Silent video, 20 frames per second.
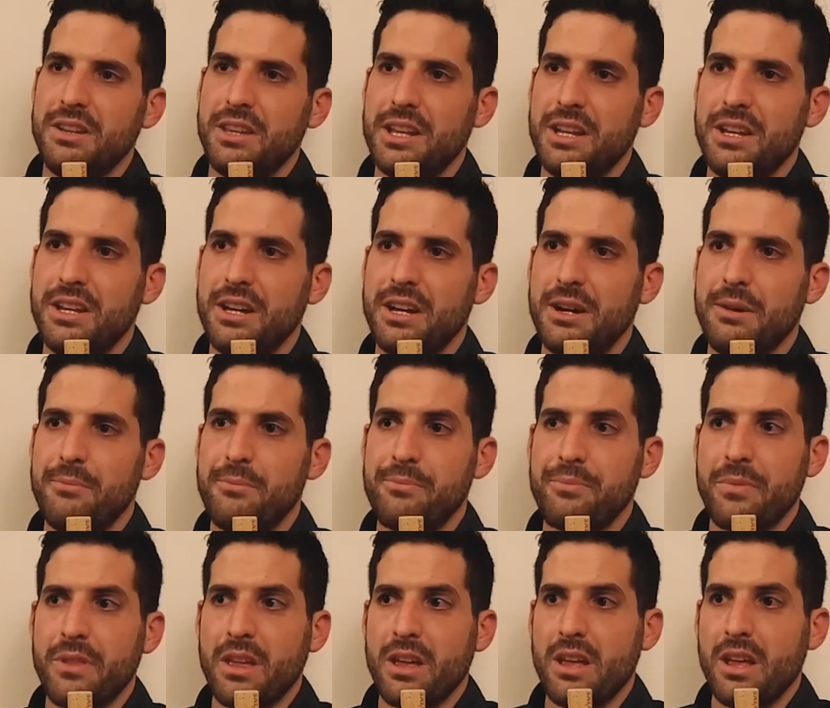then
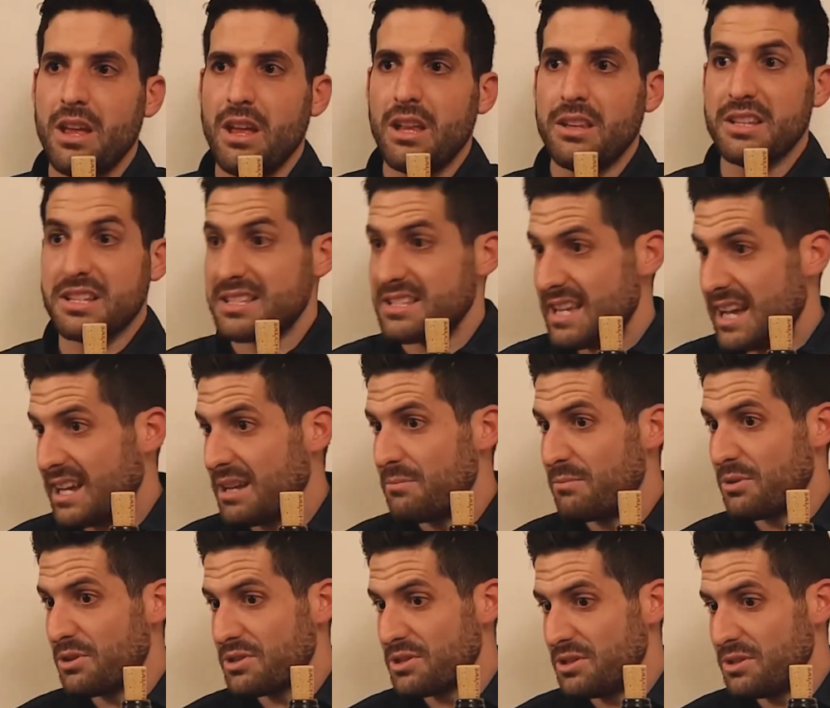the second
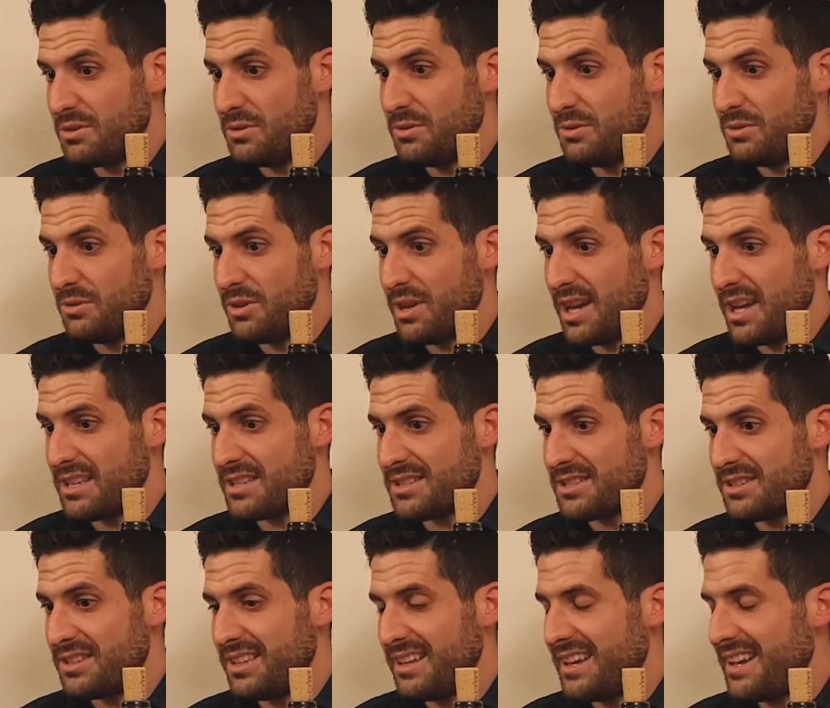person who
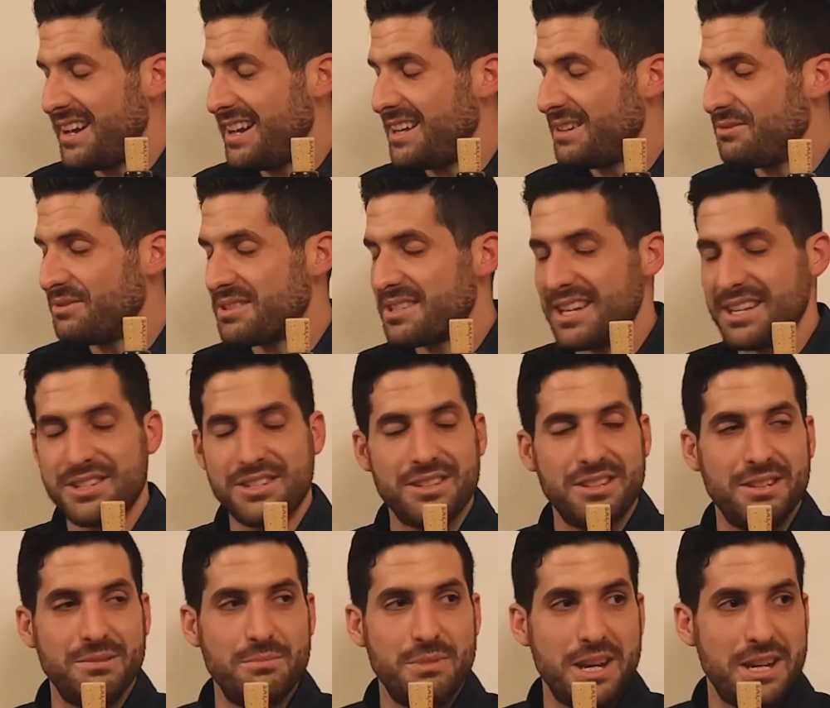answered the ad was
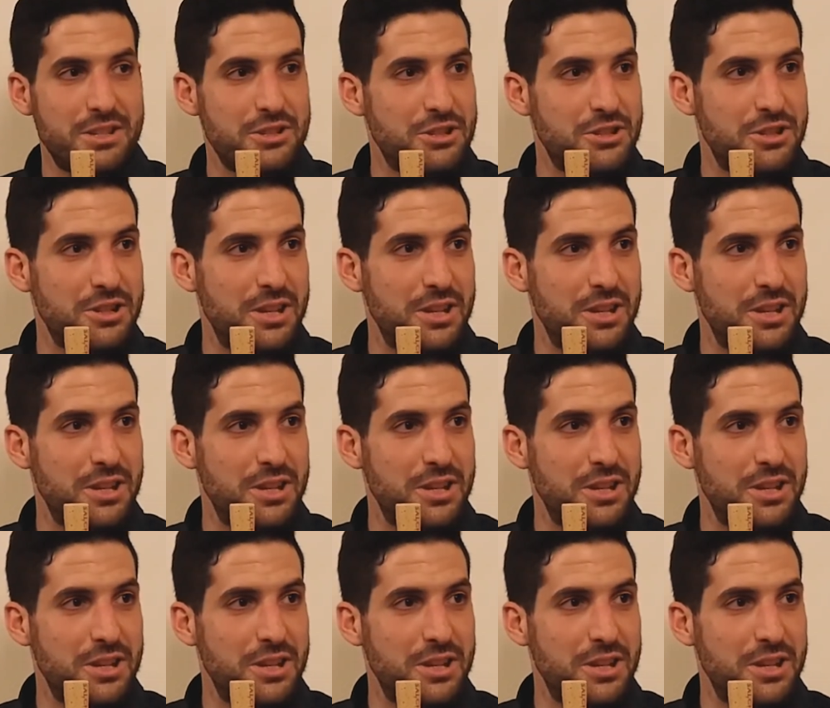actually Mitch,